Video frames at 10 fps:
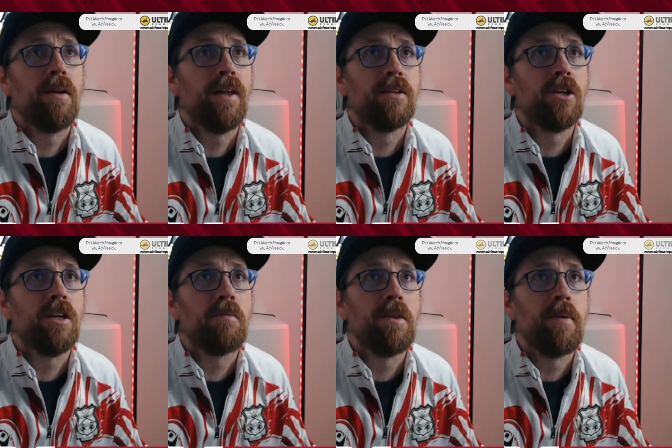that's going to
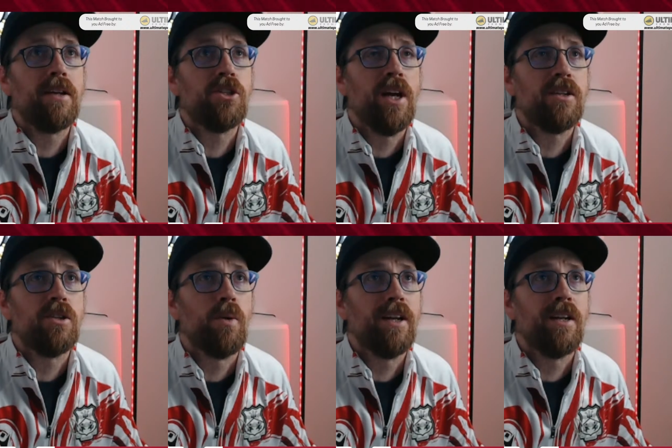give me the best chance
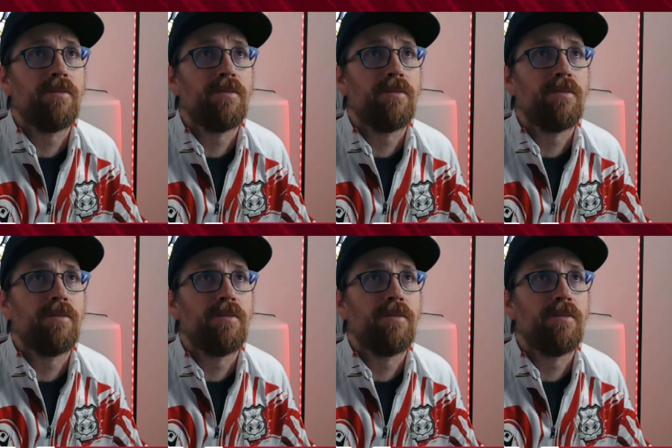to win it.